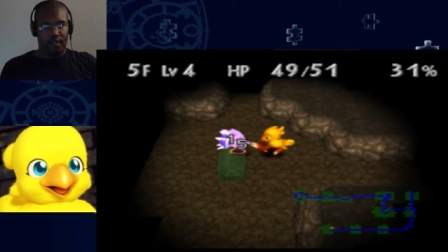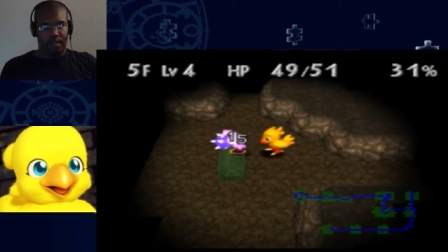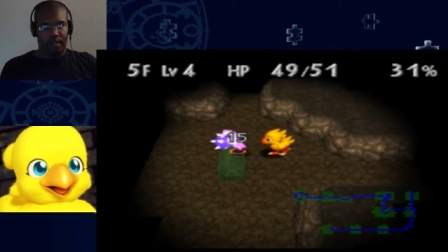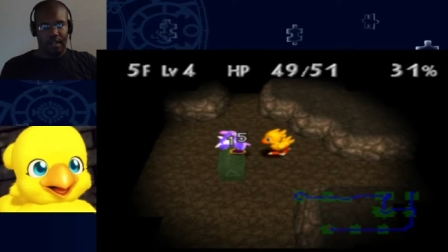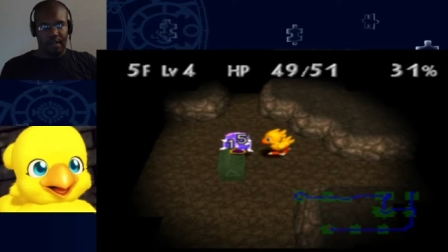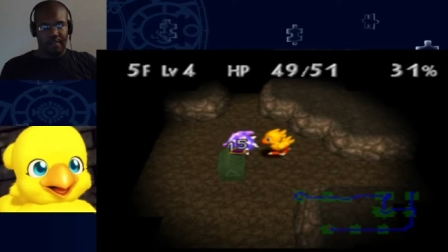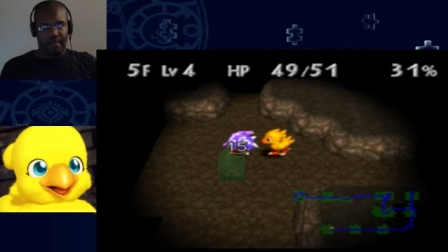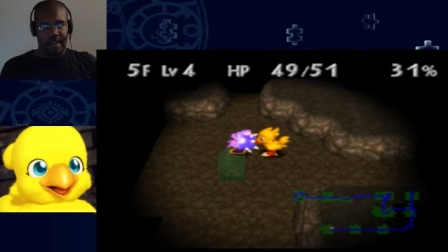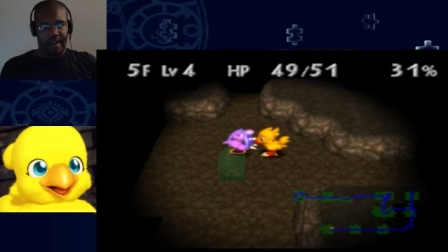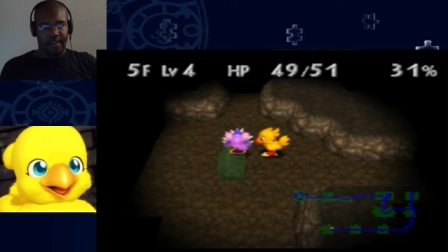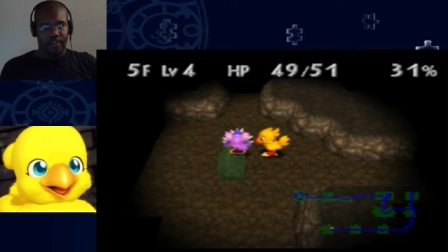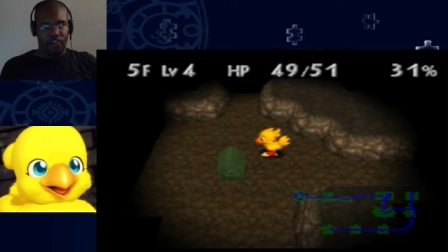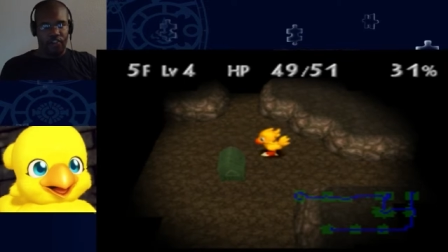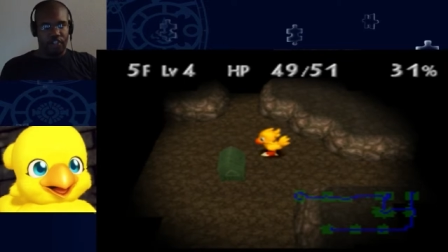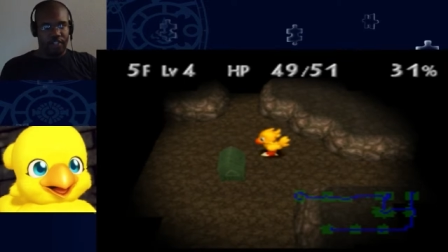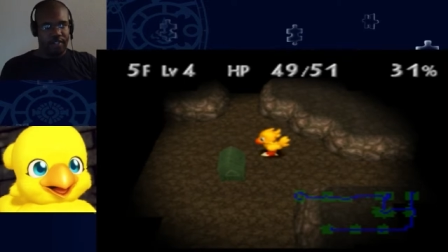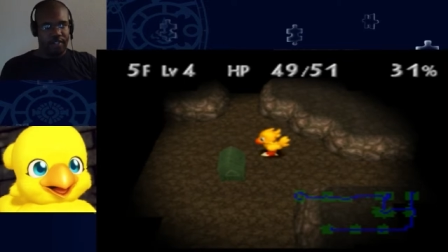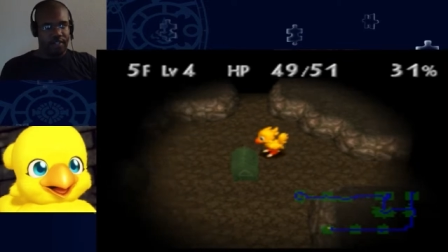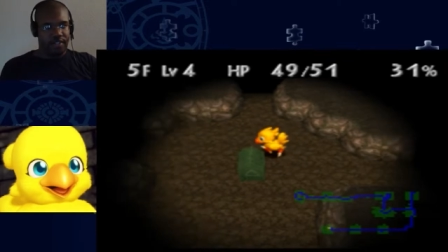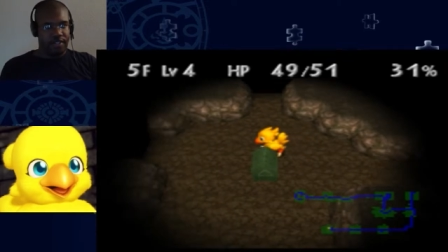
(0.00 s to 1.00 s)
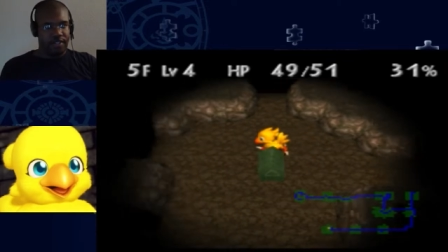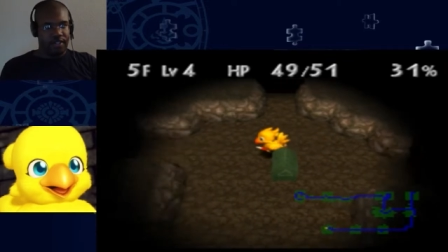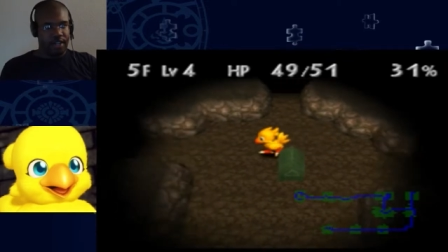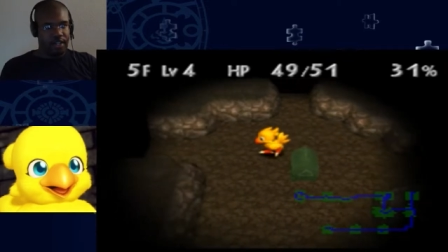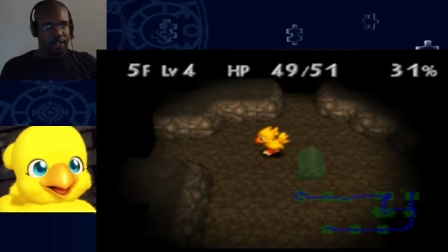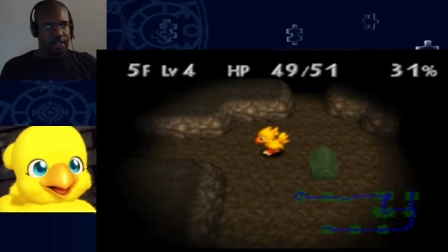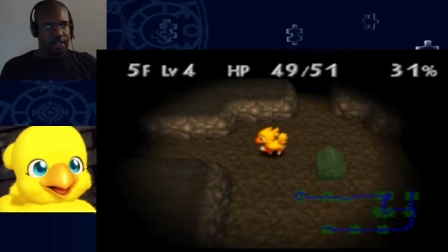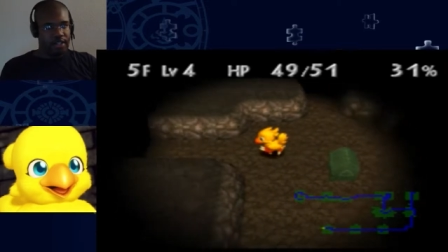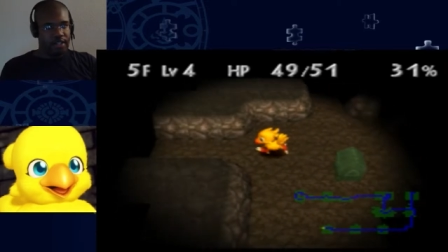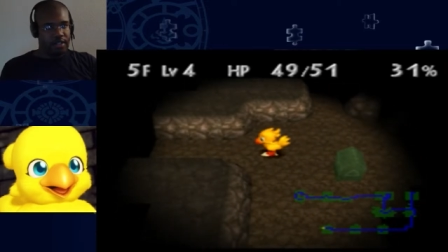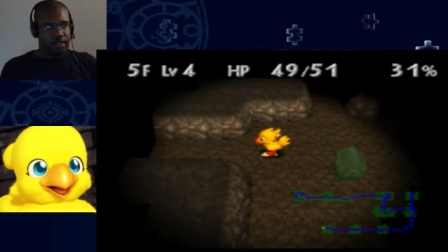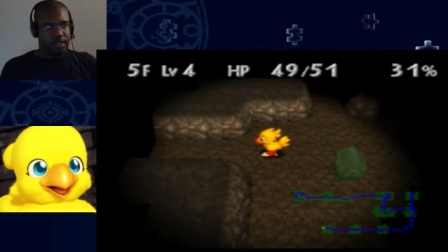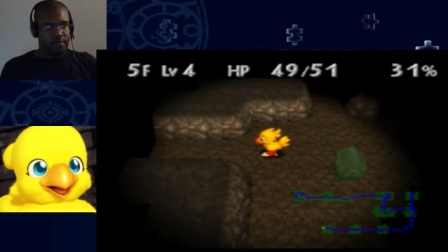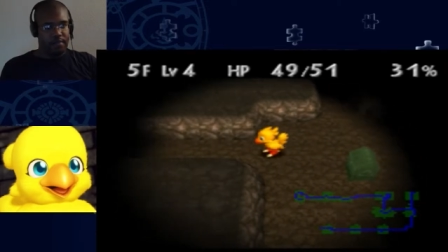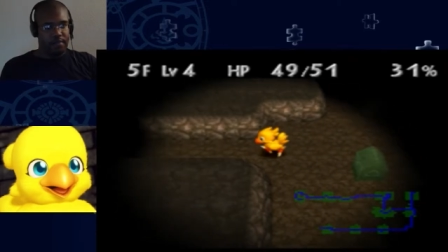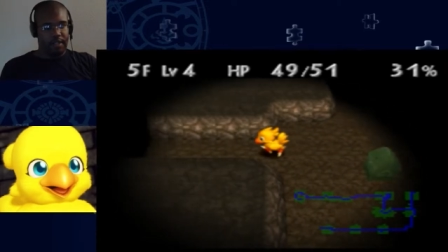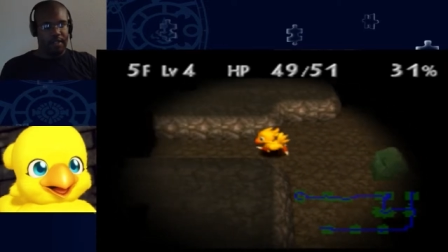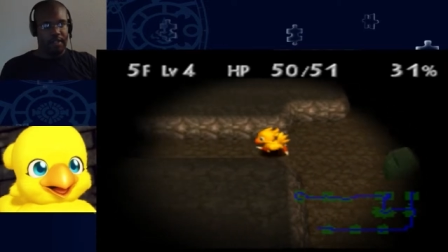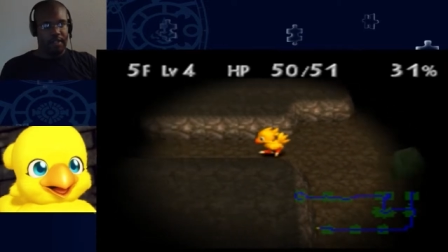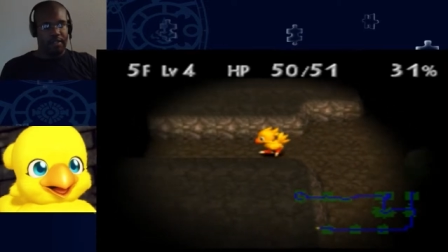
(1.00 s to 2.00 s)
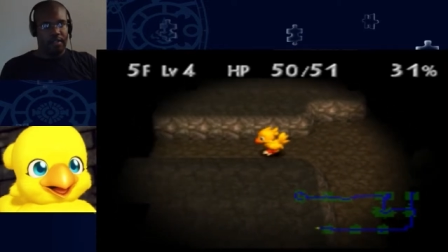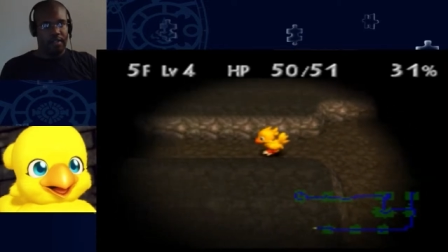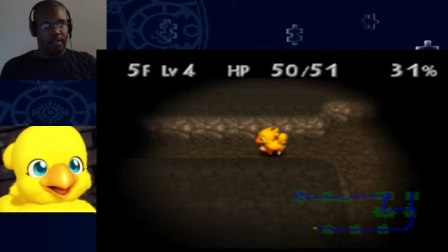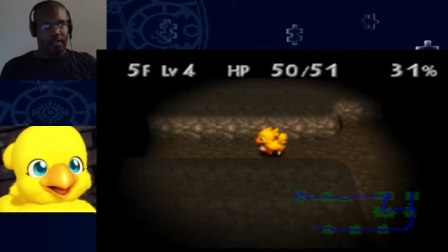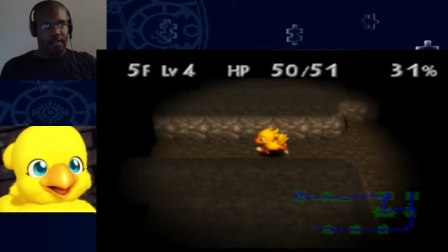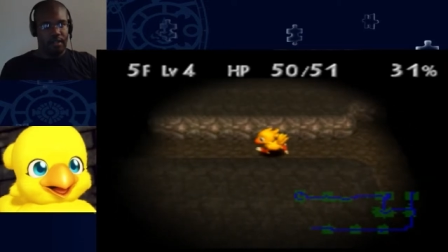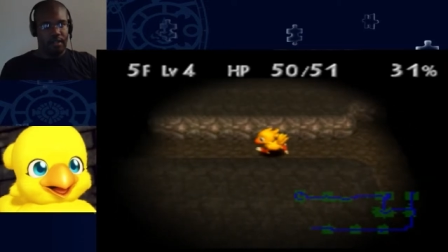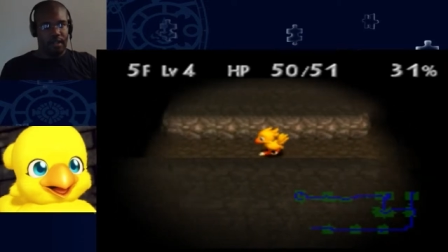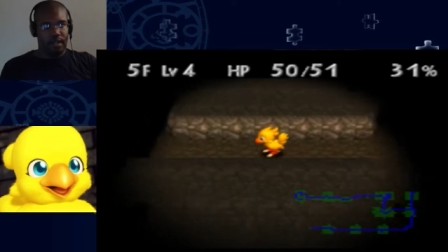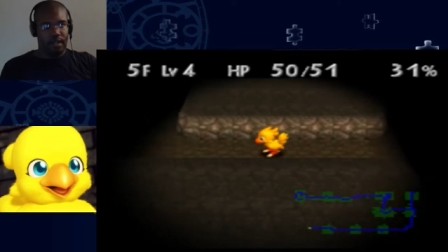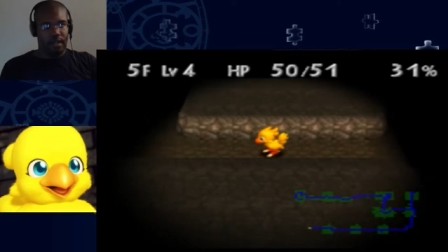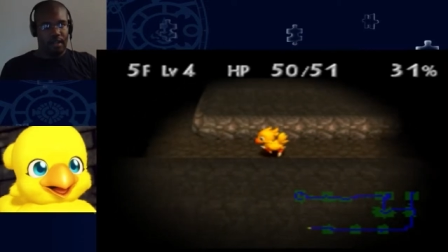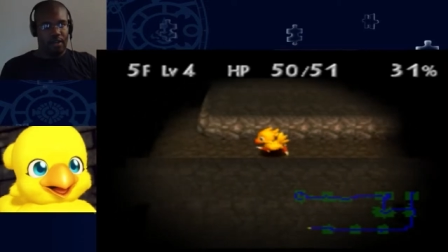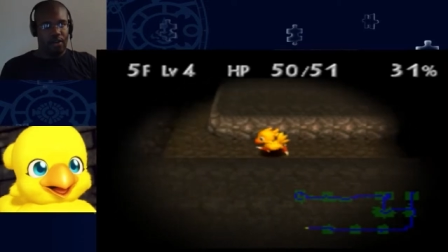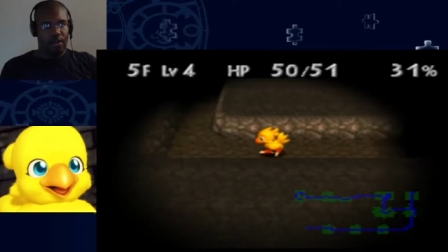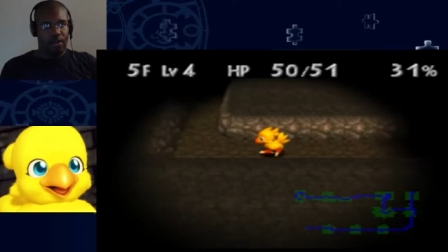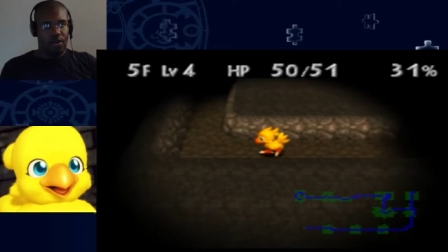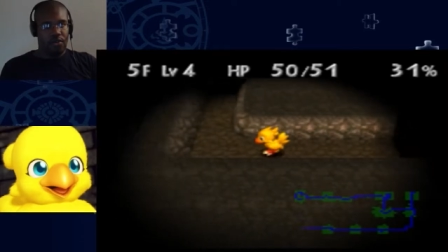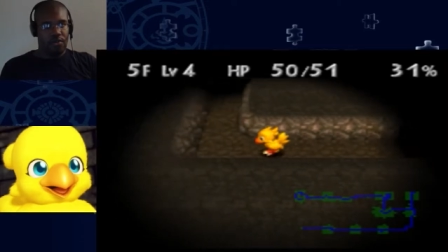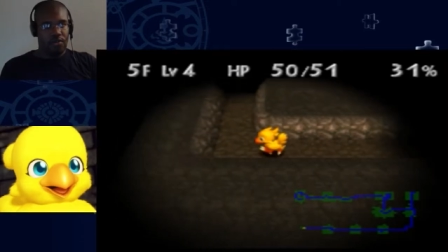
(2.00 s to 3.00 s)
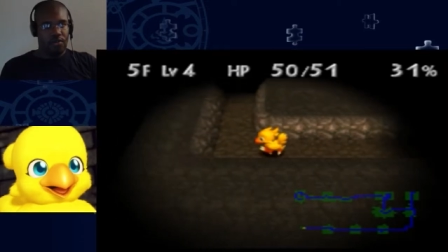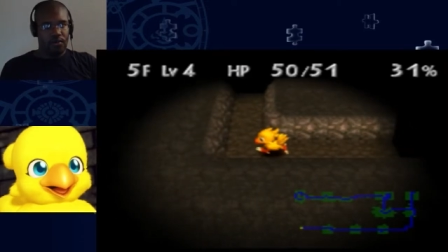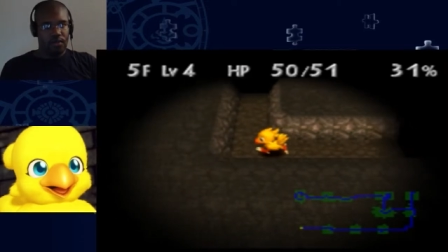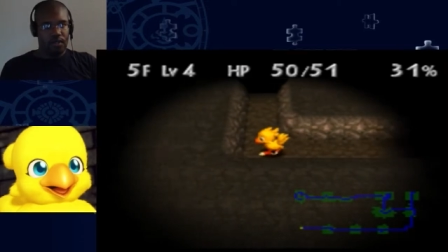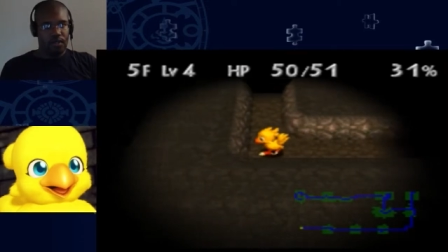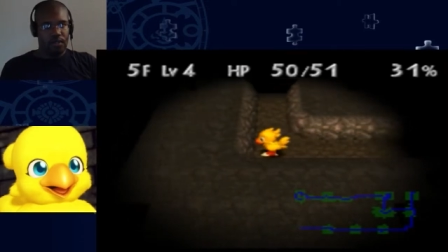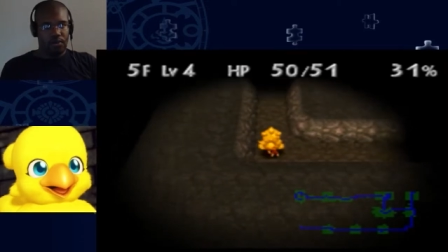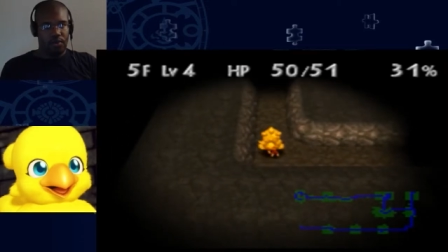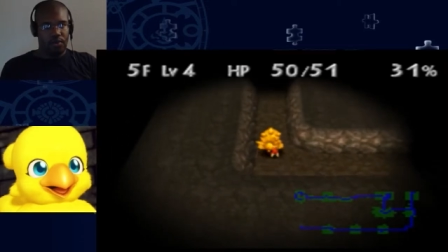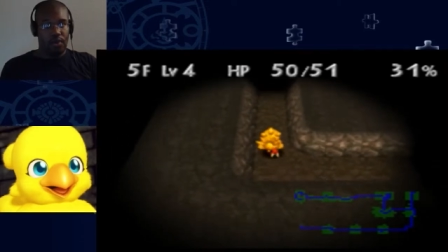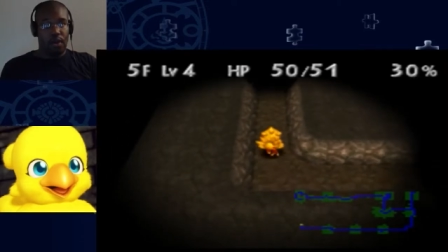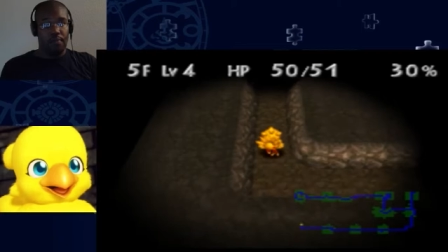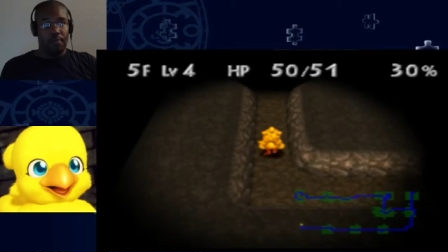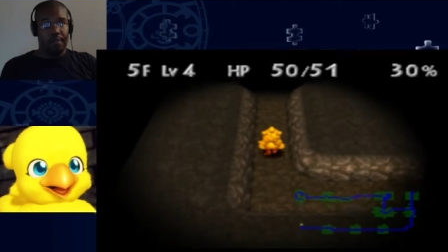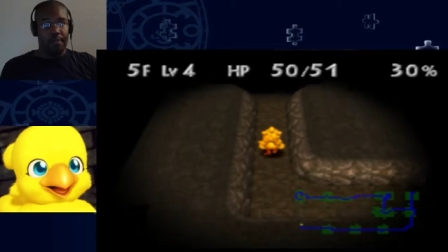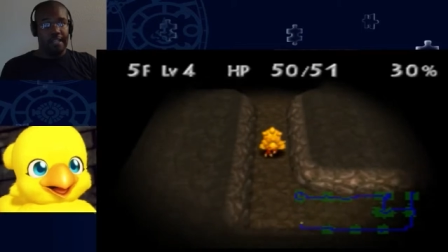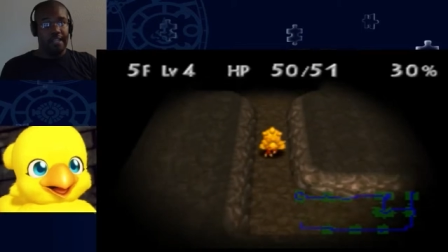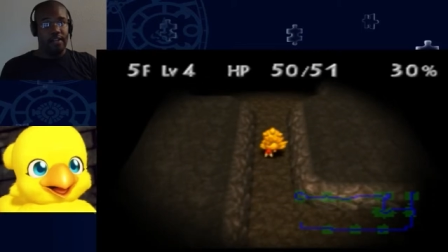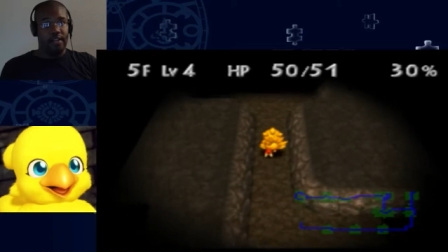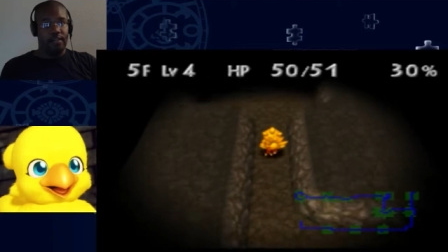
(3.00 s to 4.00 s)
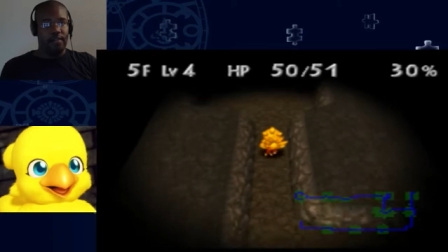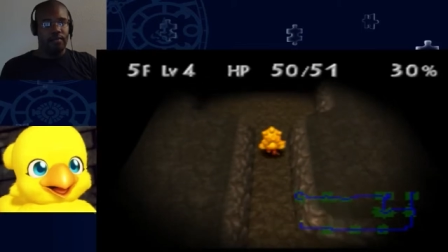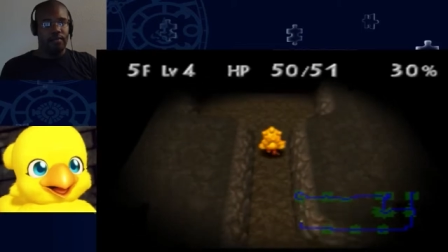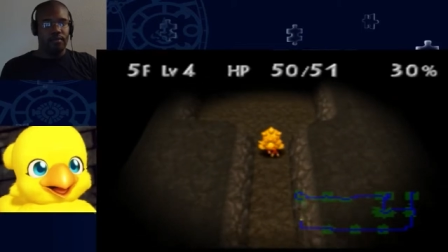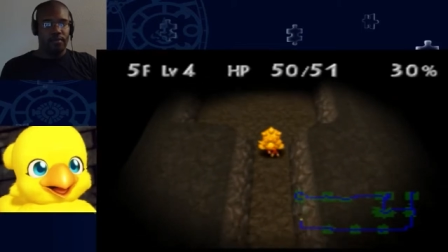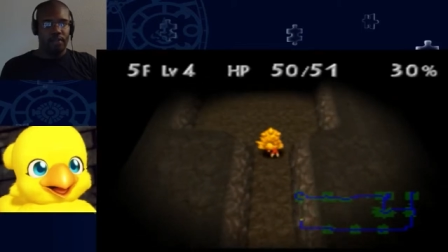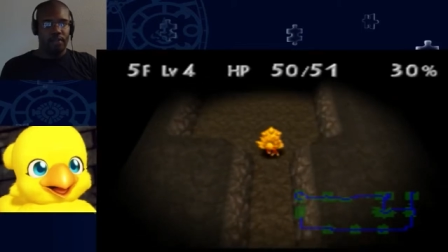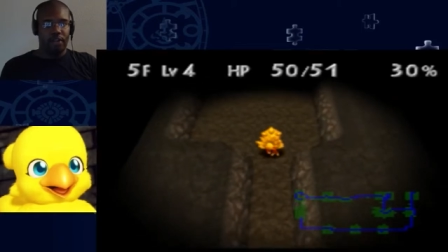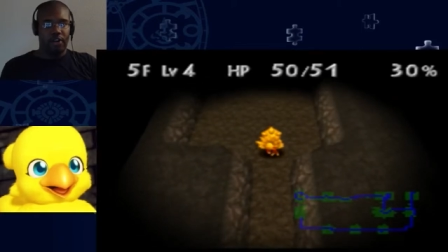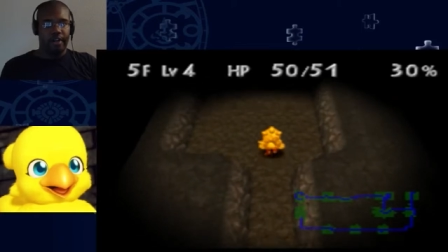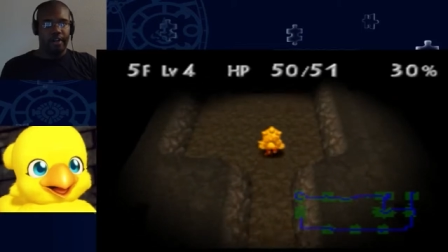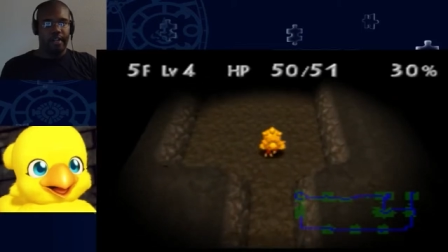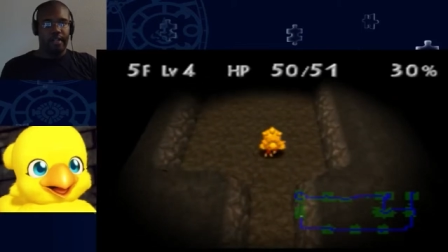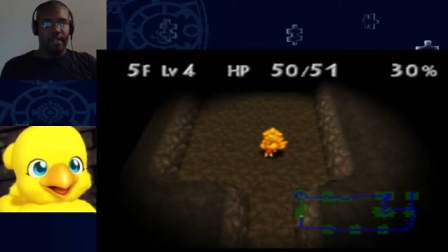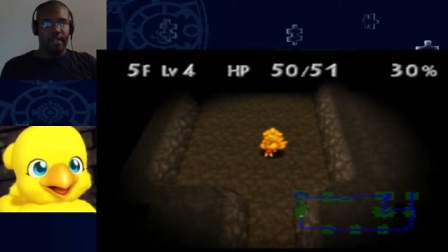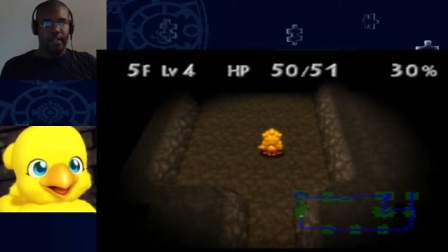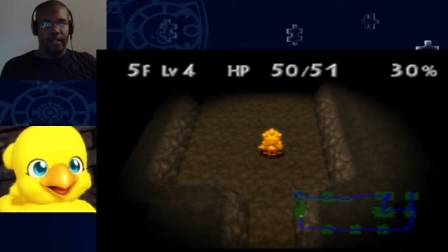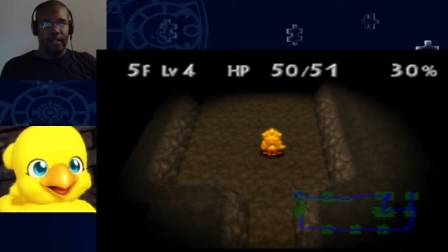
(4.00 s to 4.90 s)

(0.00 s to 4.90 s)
I'd rather just sell it, because gold, or gil, sorry,